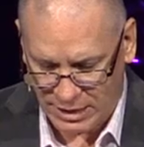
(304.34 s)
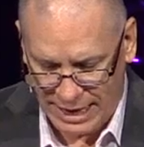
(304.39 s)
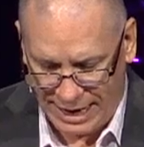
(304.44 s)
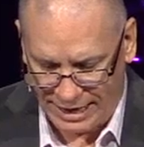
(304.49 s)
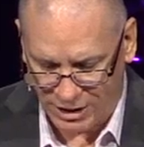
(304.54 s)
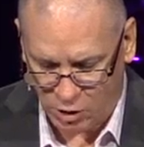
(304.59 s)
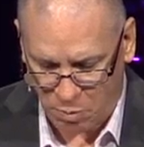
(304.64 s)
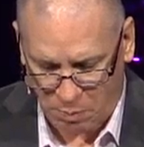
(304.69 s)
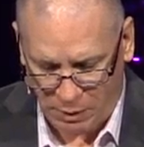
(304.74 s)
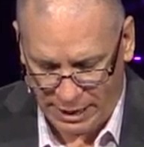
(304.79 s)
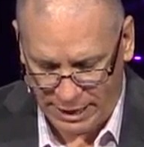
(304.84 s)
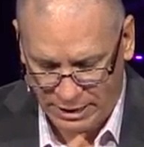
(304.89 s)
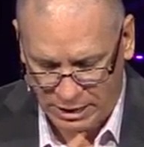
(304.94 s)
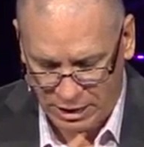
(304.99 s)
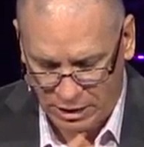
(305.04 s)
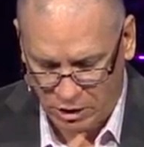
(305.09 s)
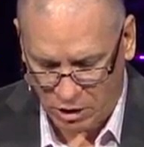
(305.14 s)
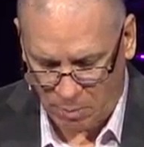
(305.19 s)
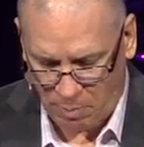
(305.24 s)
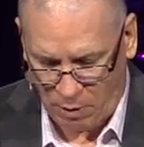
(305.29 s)
God's
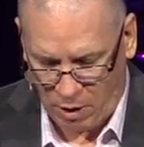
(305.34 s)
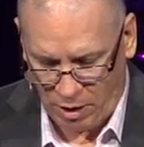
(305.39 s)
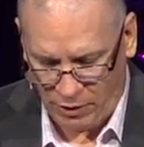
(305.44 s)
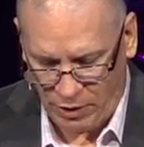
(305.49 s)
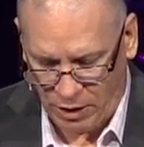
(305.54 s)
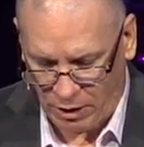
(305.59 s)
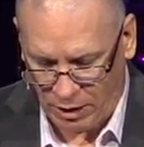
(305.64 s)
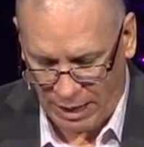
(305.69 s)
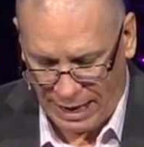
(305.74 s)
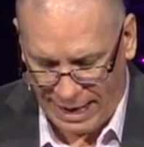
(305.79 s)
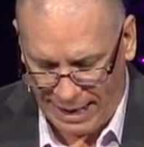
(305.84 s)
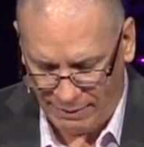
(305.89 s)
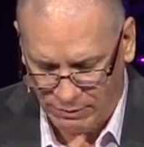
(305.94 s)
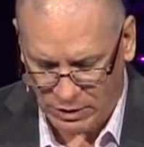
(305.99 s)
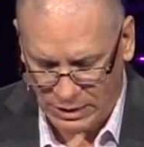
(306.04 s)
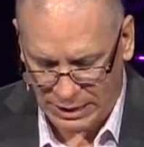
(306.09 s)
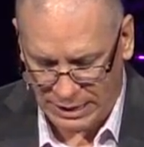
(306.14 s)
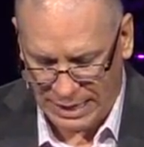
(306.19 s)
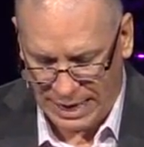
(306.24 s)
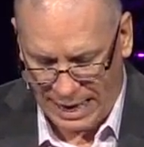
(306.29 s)
blessings upon their lives
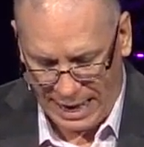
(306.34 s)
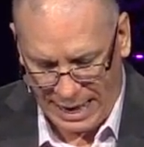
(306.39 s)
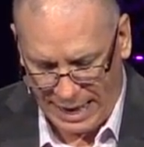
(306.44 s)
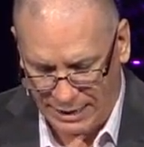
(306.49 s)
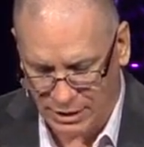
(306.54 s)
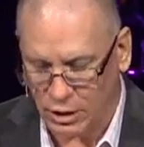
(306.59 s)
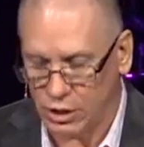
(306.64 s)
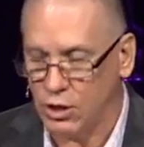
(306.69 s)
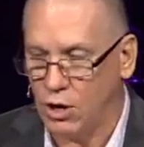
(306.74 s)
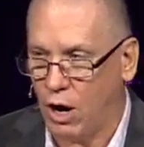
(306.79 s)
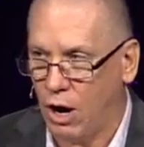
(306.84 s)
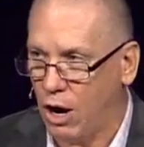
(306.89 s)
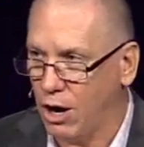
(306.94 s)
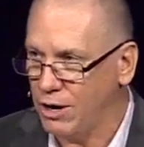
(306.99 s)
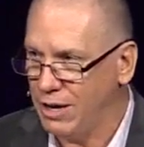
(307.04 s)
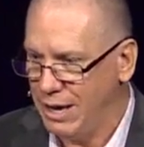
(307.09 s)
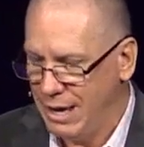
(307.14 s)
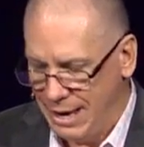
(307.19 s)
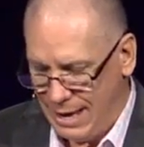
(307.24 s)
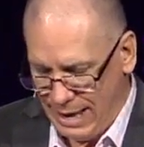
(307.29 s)
to guide, to
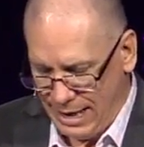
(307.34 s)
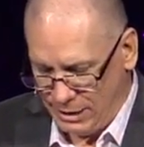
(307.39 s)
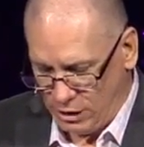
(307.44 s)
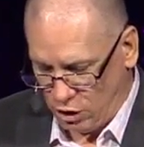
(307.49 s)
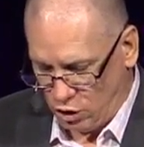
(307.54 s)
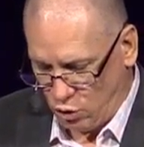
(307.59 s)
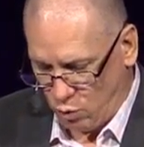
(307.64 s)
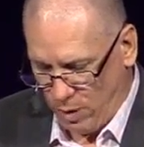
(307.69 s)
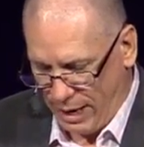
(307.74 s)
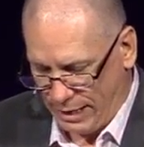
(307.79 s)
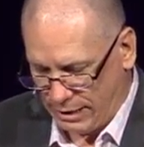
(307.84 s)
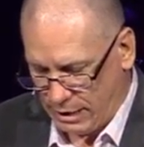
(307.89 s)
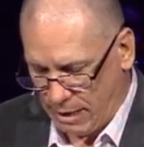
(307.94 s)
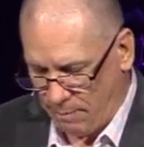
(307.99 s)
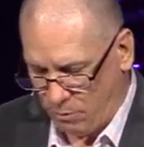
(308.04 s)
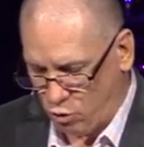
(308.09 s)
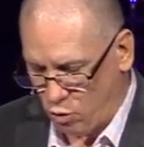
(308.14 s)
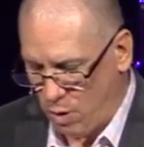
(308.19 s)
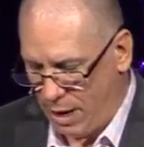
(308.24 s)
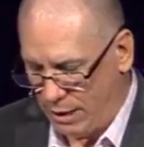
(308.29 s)
guard, and to direct
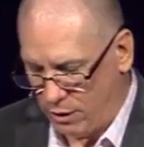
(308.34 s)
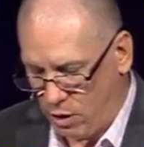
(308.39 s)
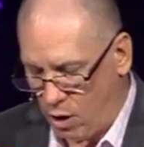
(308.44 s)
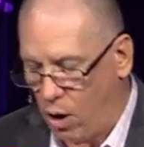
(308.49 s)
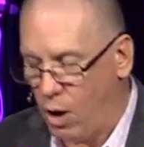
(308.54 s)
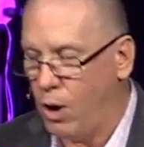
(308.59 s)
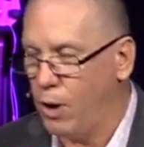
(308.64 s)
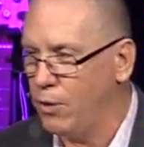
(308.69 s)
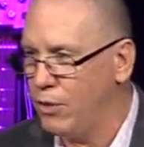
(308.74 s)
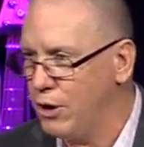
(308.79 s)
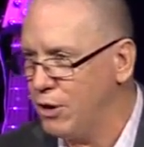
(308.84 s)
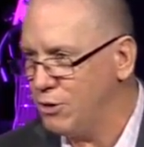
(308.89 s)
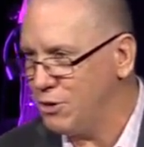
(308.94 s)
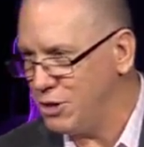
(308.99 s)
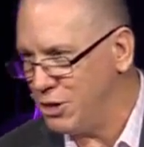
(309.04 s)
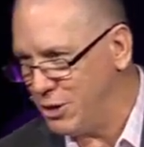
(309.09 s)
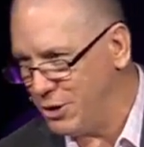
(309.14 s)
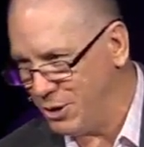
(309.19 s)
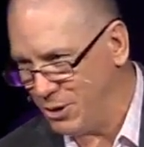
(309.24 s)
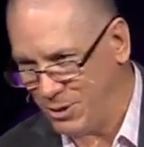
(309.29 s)
them throughout all their
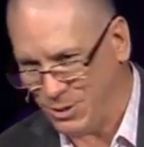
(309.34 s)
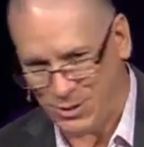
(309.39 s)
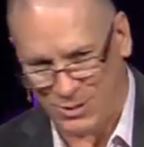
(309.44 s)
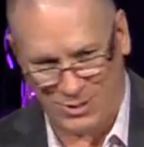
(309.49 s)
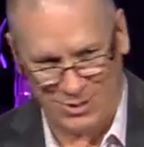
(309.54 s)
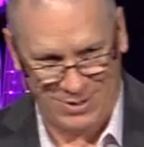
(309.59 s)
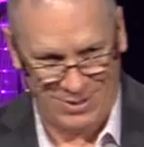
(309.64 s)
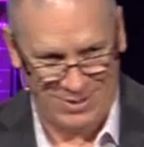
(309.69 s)
years?